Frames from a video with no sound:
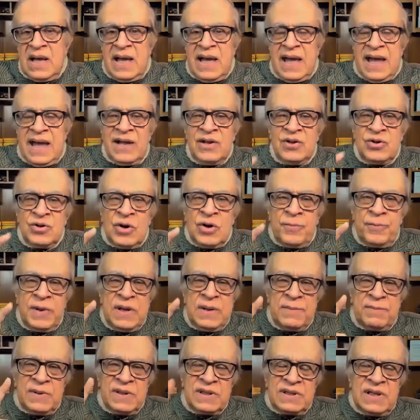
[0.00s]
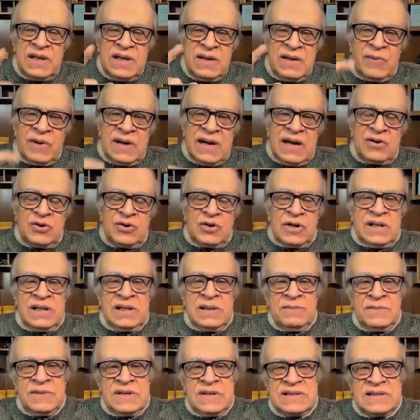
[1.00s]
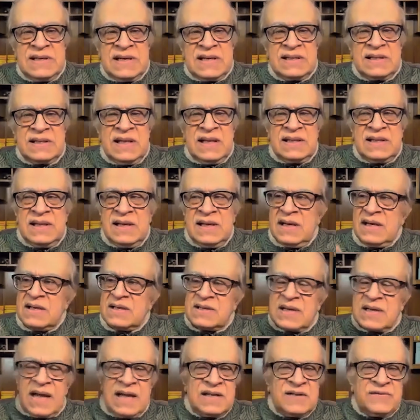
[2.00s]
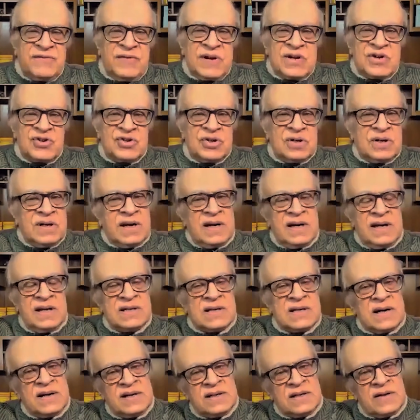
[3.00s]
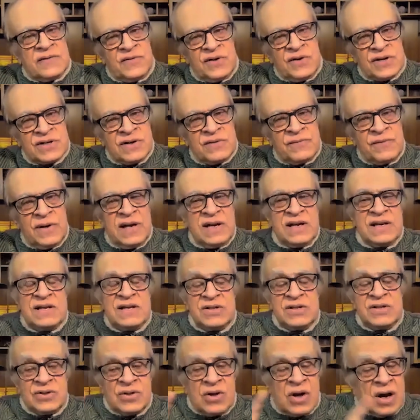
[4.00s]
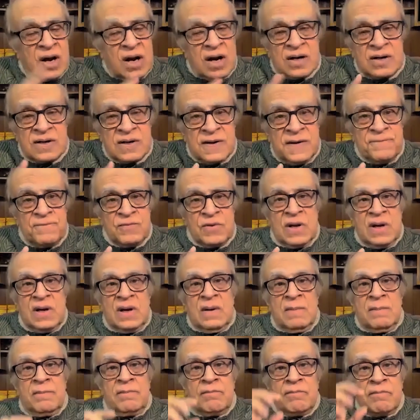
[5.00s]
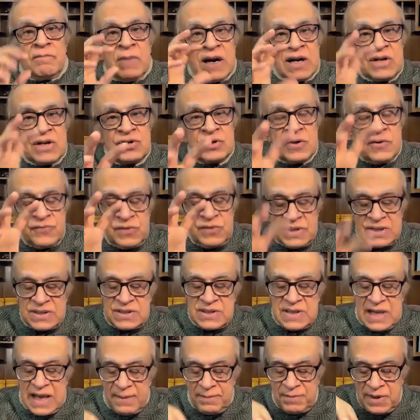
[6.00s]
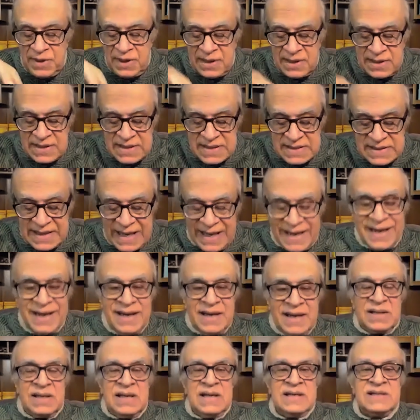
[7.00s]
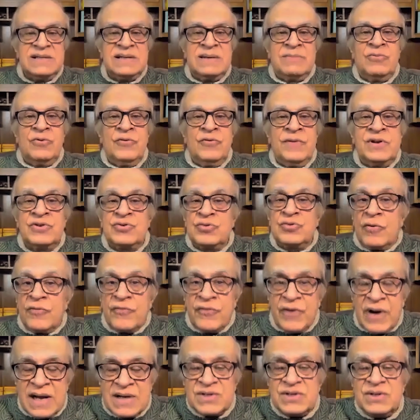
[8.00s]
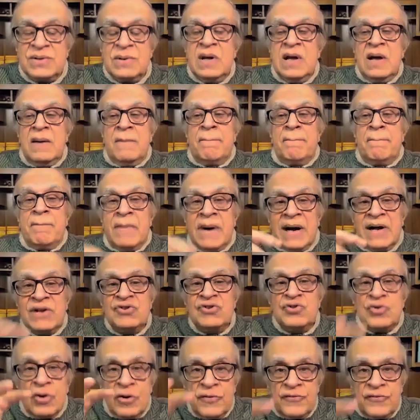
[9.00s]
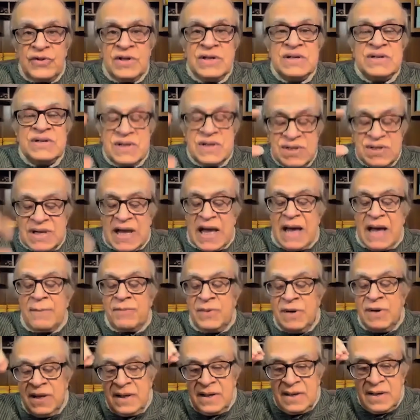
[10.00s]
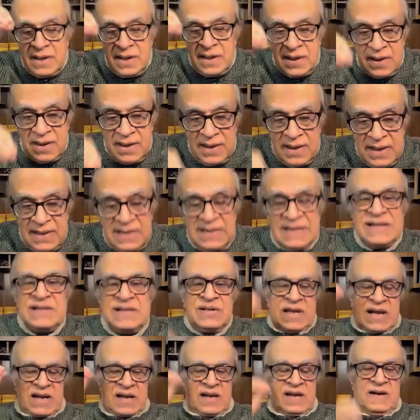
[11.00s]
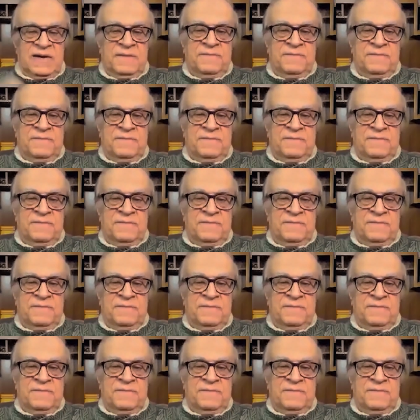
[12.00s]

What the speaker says: And, people think, when I tell them this, that they think it's science fiction and it's hundreds of years away. It is not. Much of this is happening in this decade. Things are moving so fast. Much of this is happening in this decade.